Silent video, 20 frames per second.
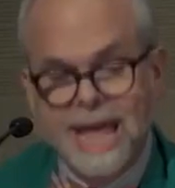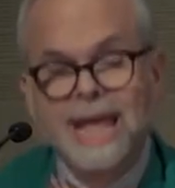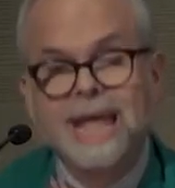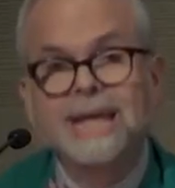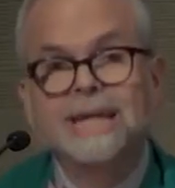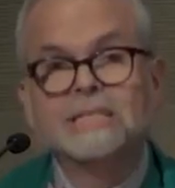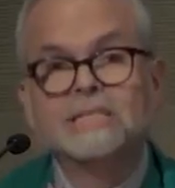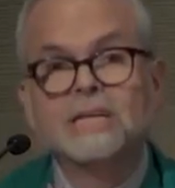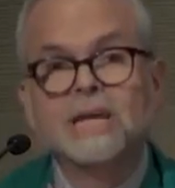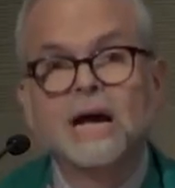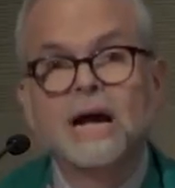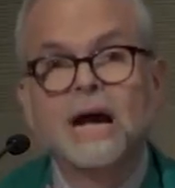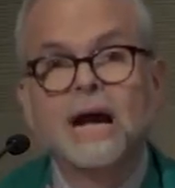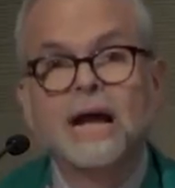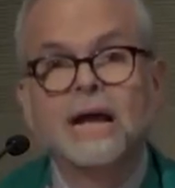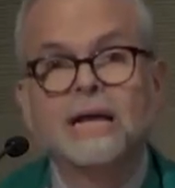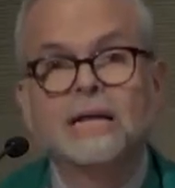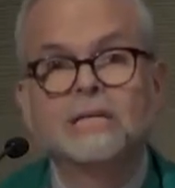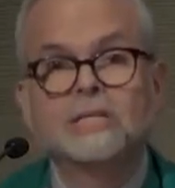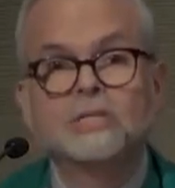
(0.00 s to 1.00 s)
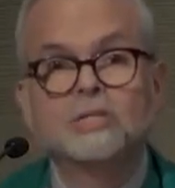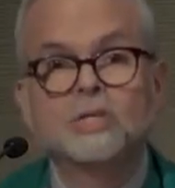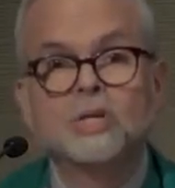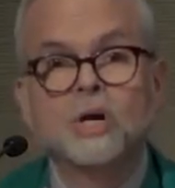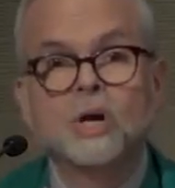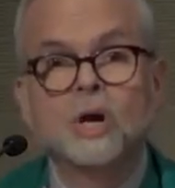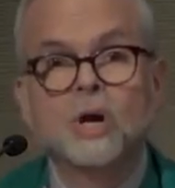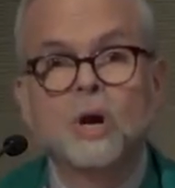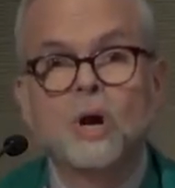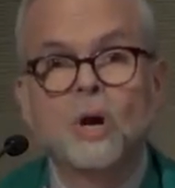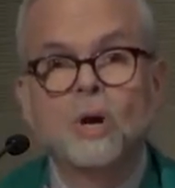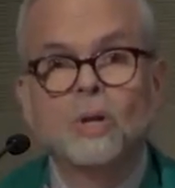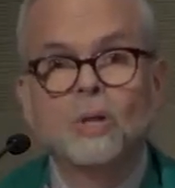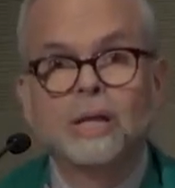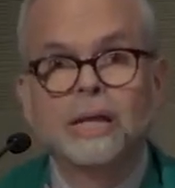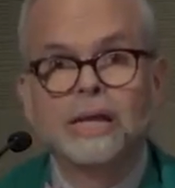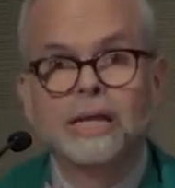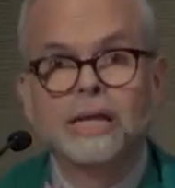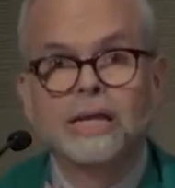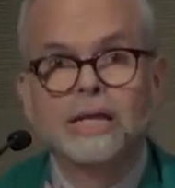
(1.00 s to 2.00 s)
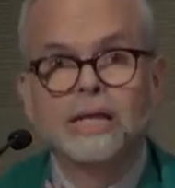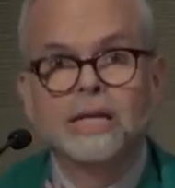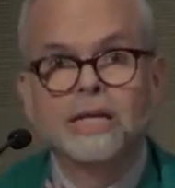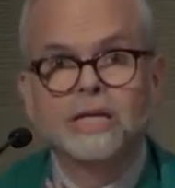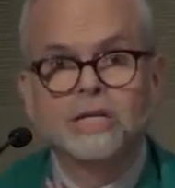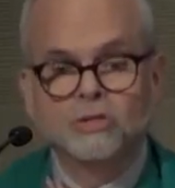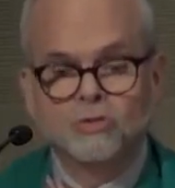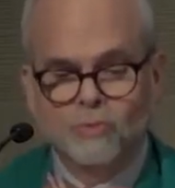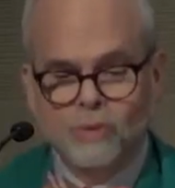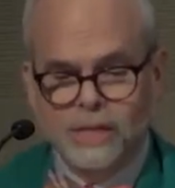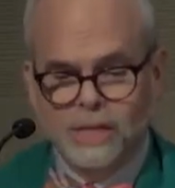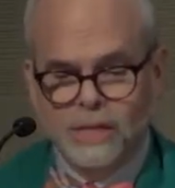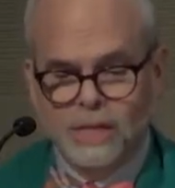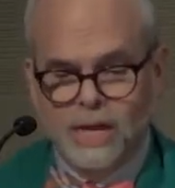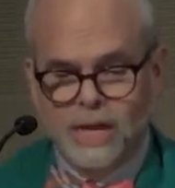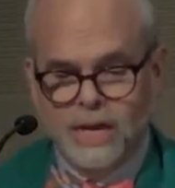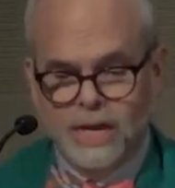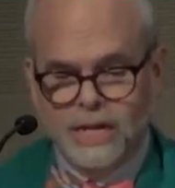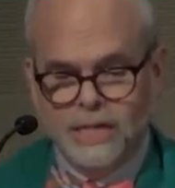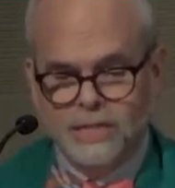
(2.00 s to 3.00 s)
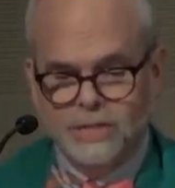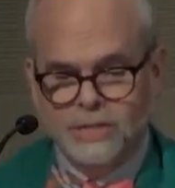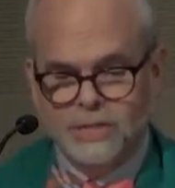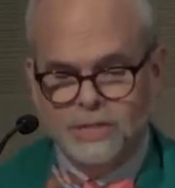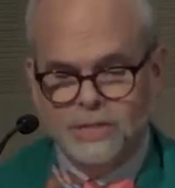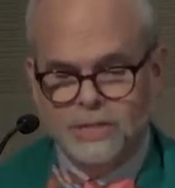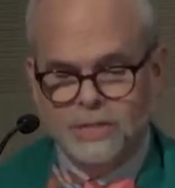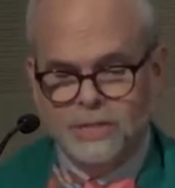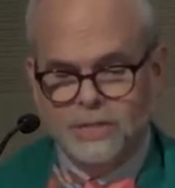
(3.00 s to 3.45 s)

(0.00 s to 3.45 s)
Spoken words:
its highest calling is realized.